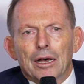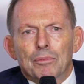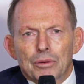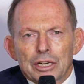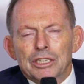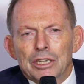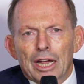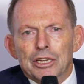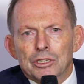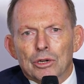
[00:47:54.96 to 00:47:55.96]

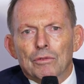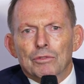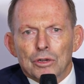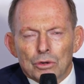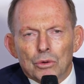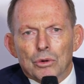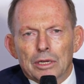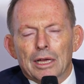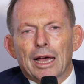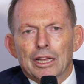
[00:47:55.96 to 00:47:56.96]
appreciation of the
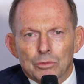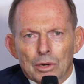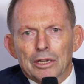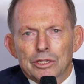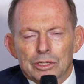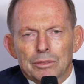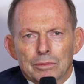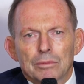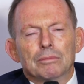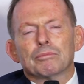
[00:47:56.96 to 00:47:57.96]
good as well as
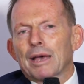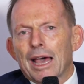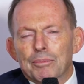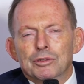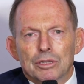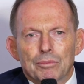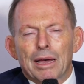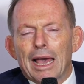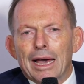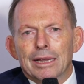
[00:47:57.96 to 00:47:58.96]
perhaps the
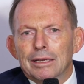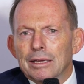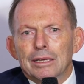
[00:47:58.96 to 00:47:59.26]
bad